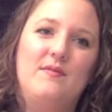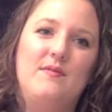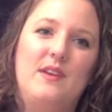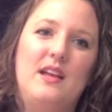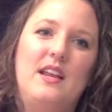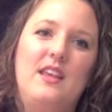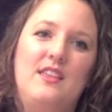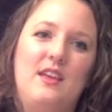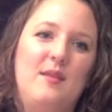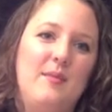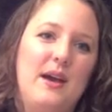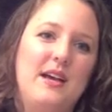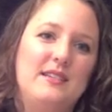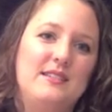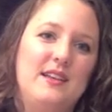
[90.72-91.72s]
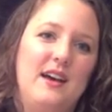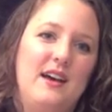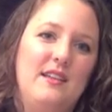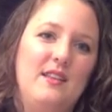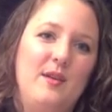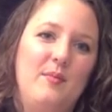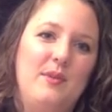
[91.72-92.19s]
anything past that.
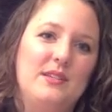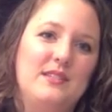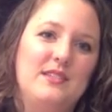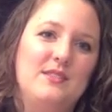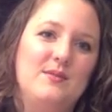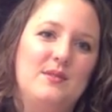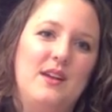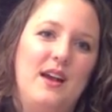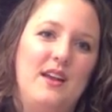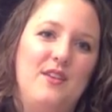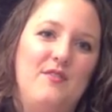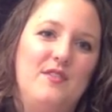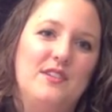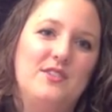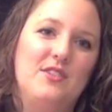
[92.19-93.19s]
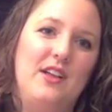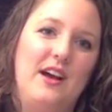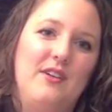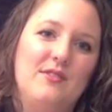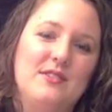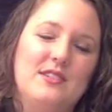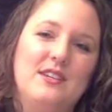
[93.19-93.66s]
That business would kind of fizzle
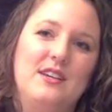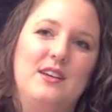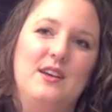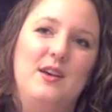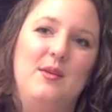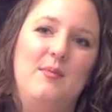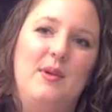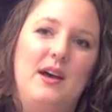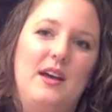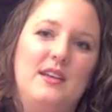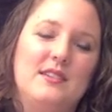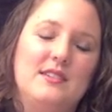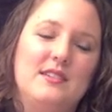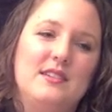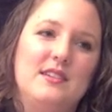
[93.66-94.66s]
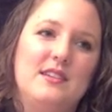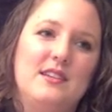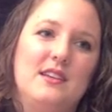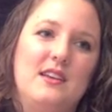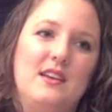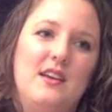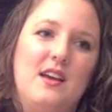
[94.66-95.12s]
out. But
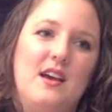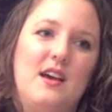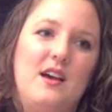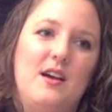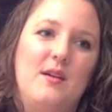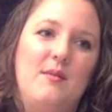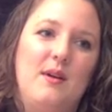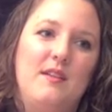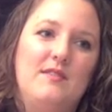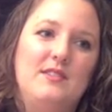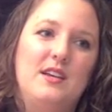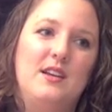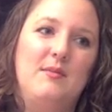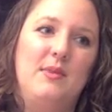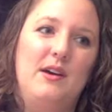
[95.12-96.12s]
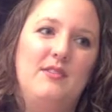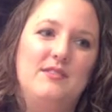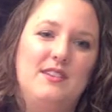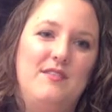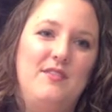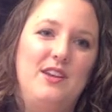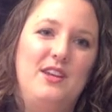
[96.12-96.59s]
I've done about
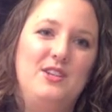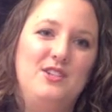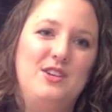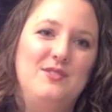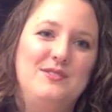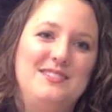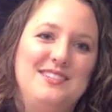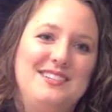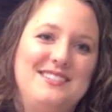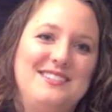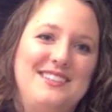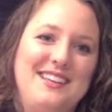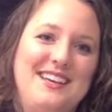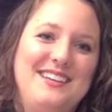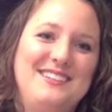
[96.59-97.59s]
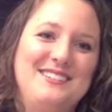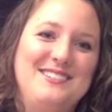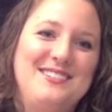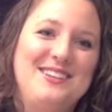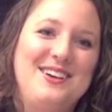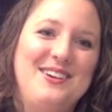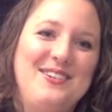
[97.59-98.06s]
70 shows since then,
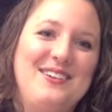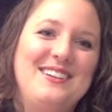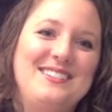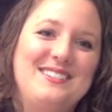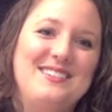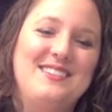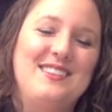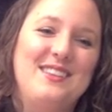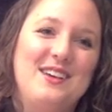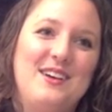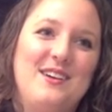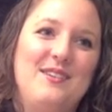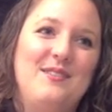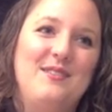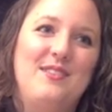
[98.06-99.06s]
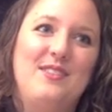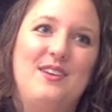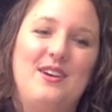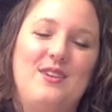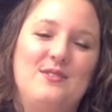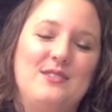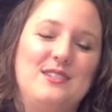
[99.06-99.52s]
so it's the
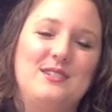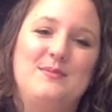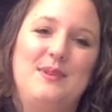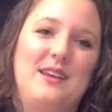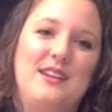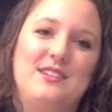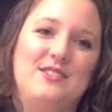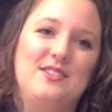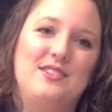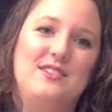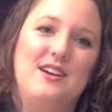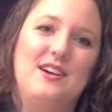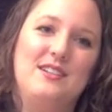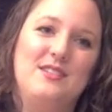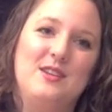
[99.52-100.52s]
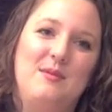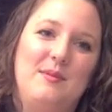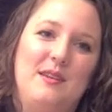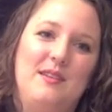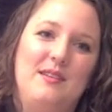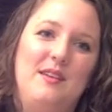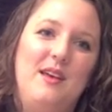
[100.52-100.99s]
hostess plan is just awesome,
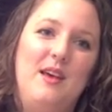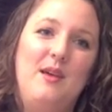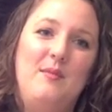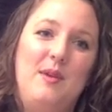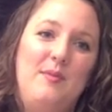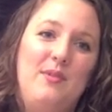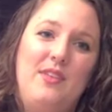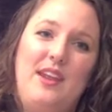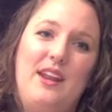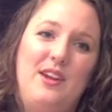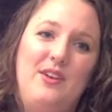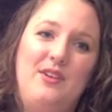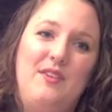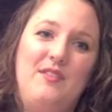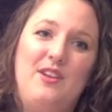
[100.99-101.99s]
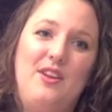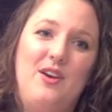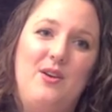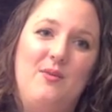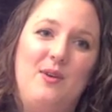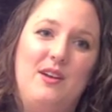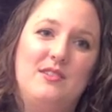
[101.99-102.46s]
and people that I don't even
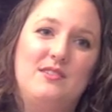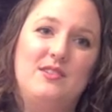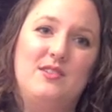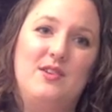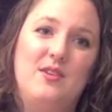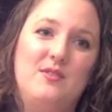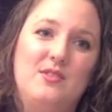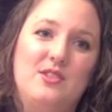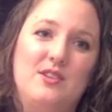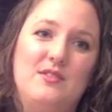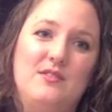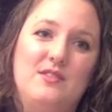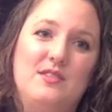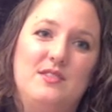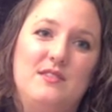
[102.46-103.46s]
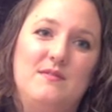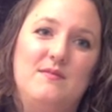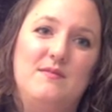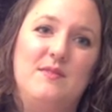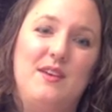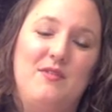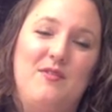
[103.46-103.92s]
know want to host shows to
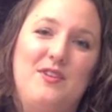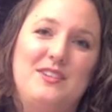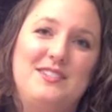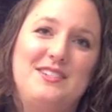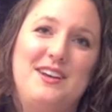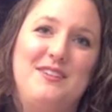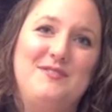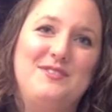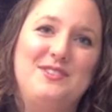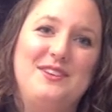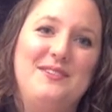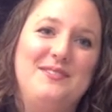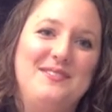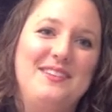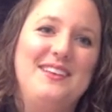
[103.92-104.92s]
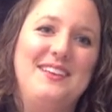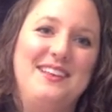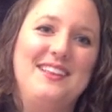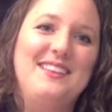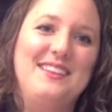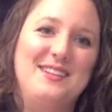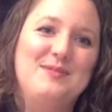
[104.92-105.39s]
get free stuff, so
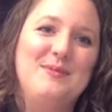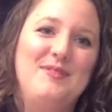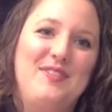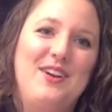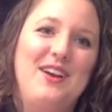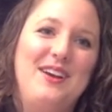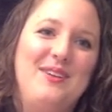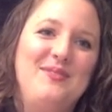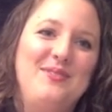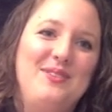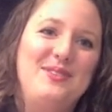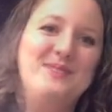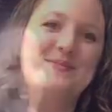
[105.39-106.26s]
that's been very helpful.